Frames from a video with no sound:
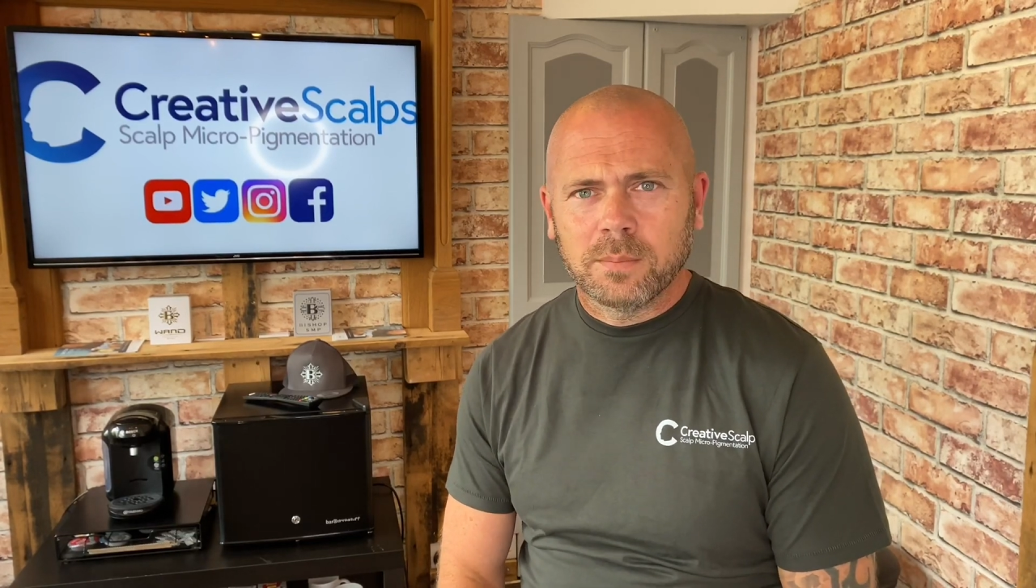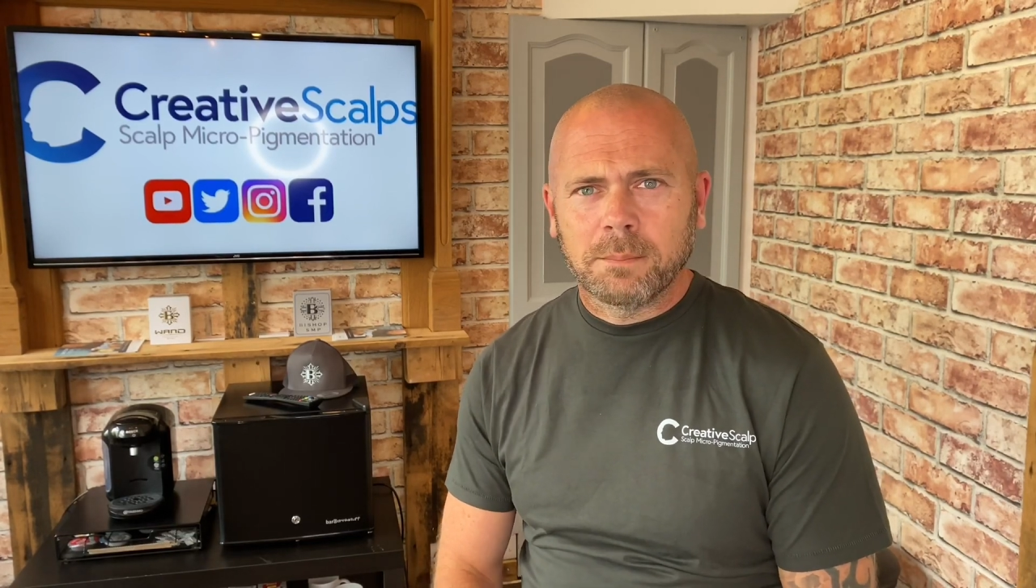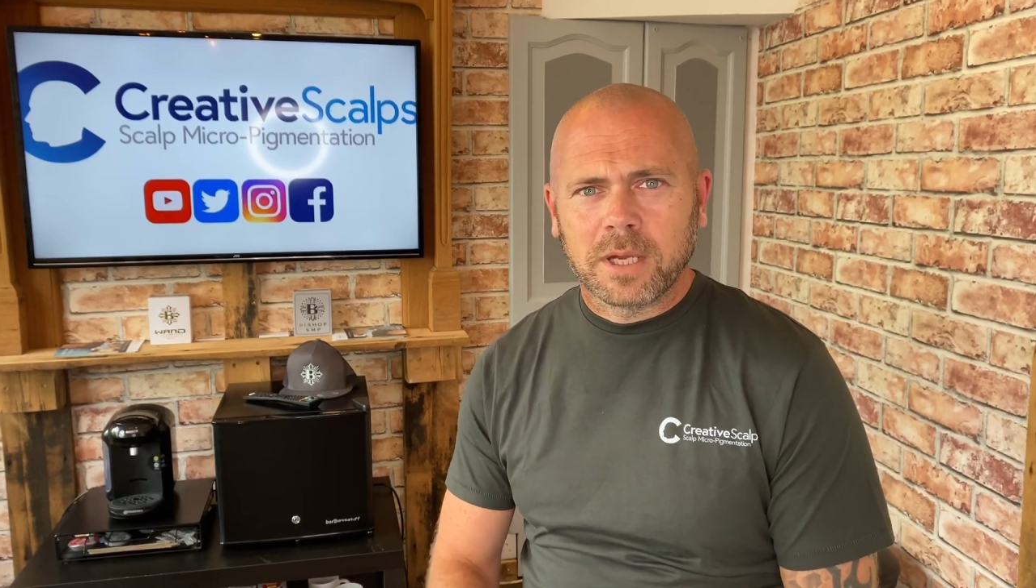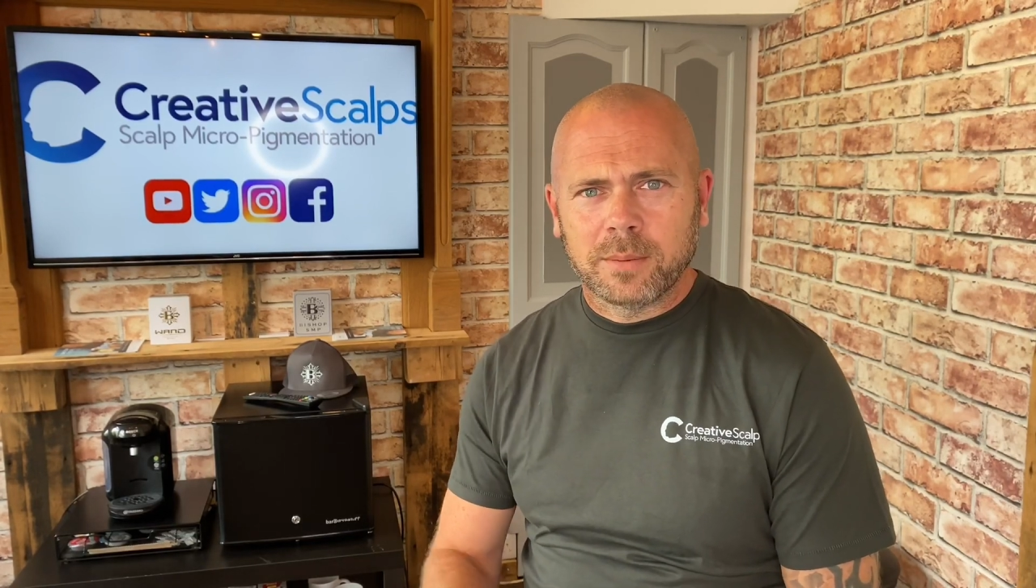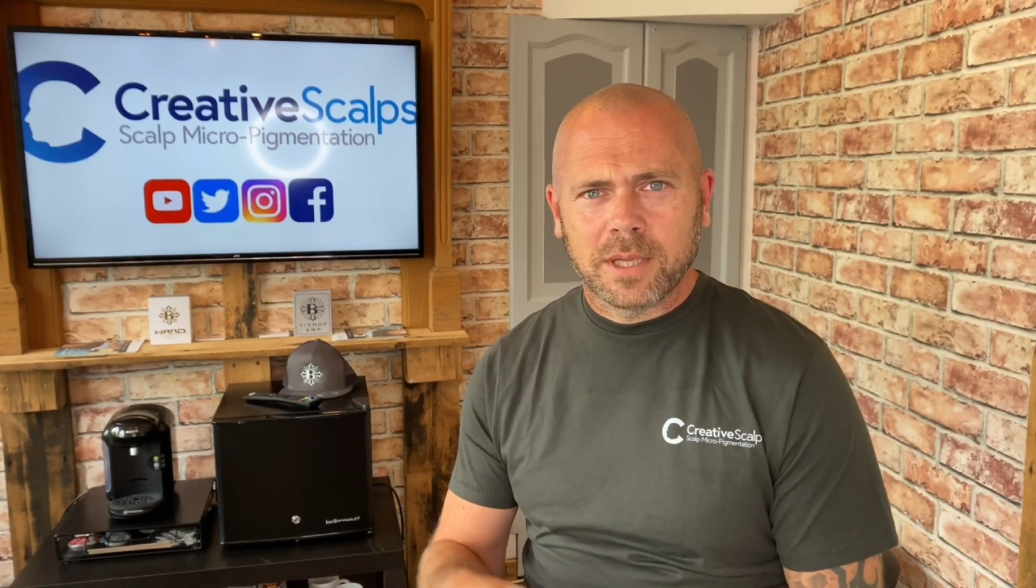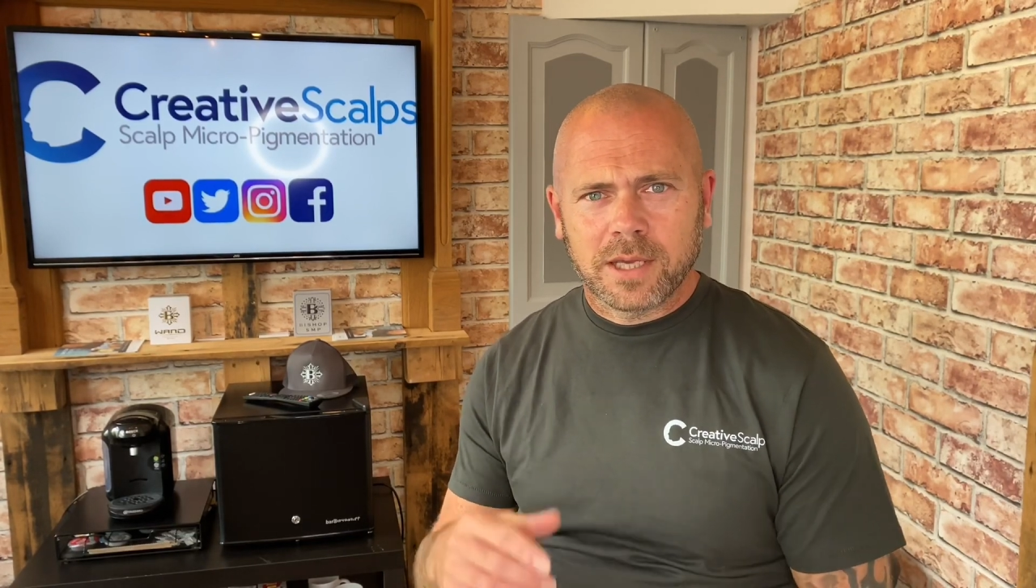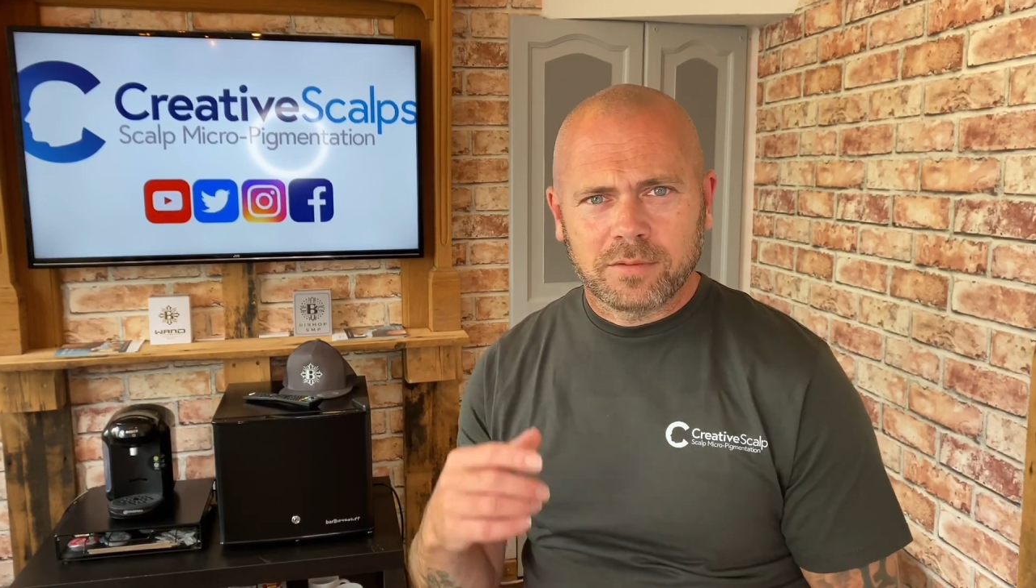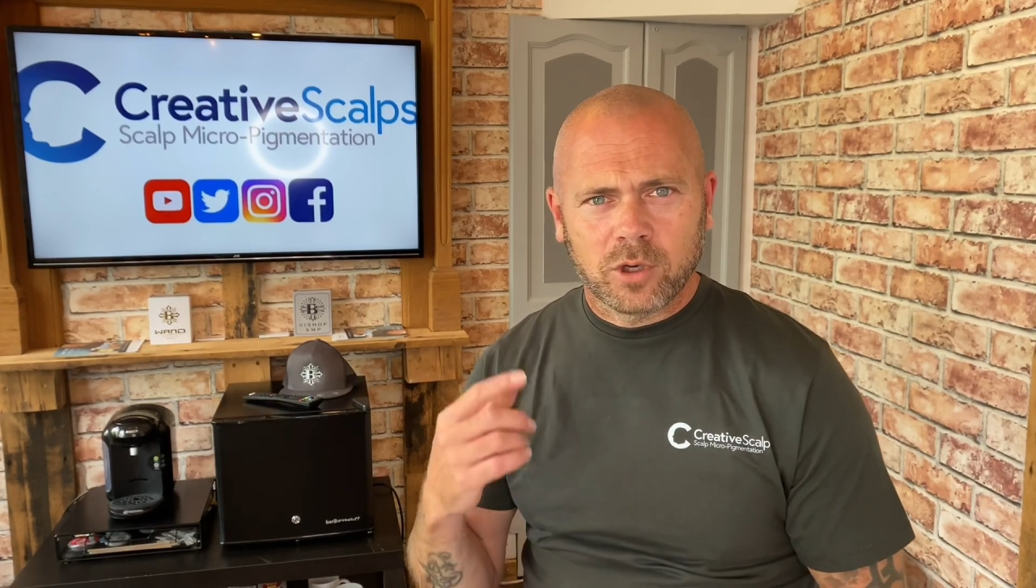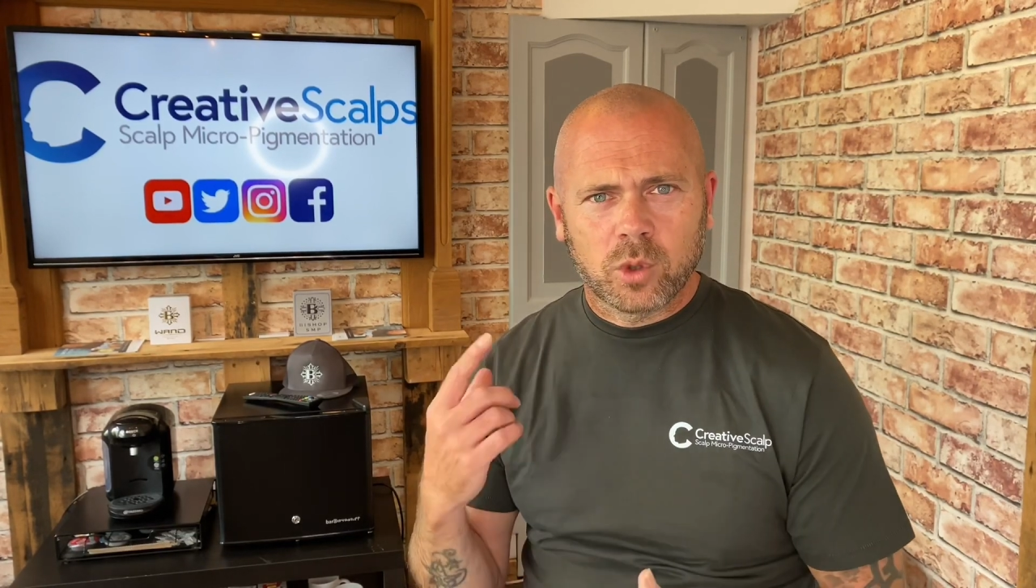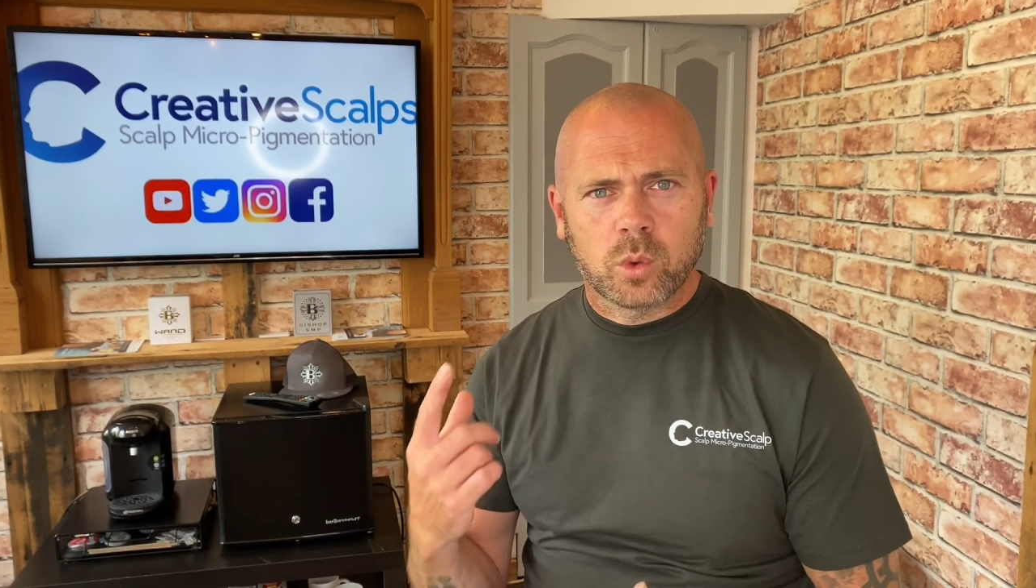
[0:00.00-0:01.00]
maybe they
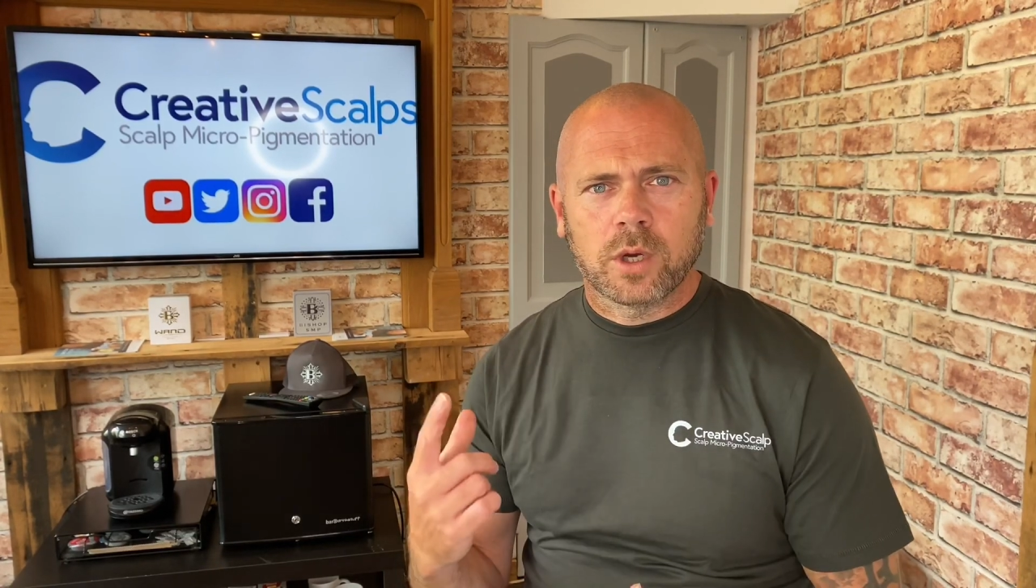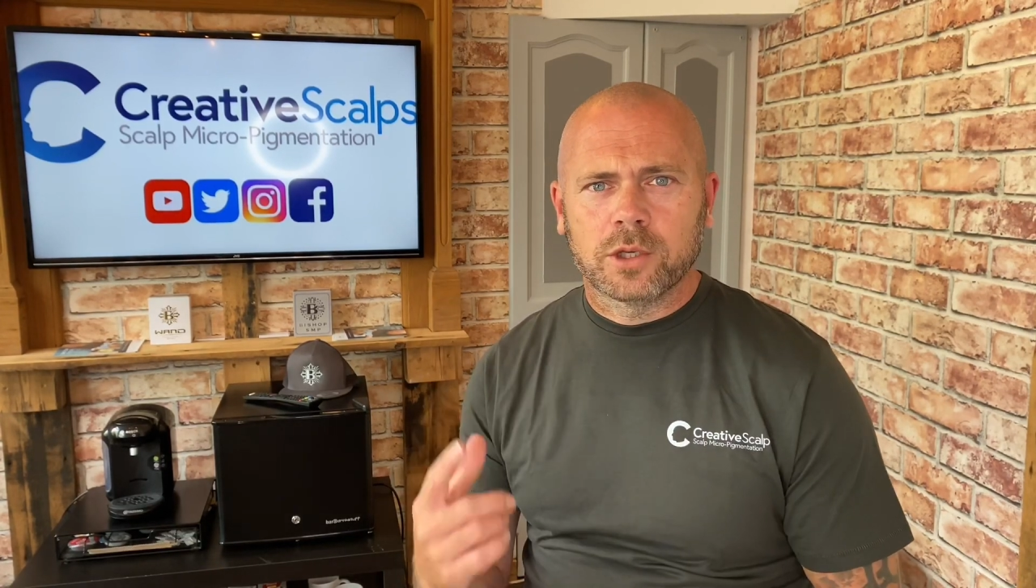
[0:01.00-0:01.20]
haven't quite